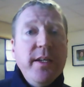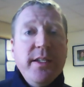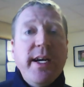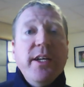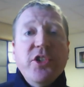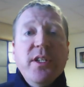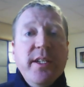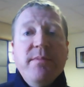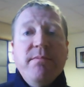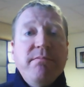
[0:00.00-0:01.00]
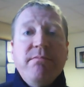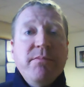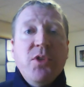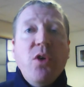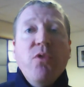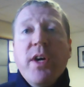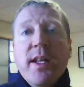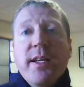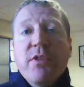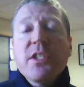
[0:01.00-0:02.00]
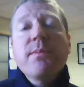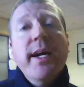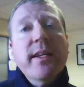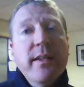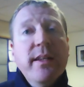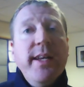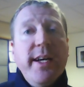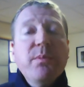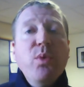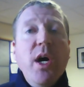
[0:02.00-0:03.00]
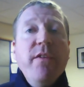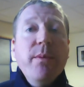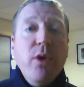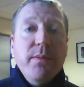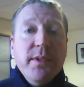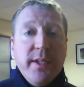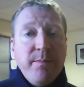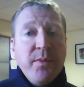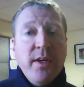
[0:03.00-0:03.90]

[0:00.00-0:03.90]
he's actually not really respected that that's private property.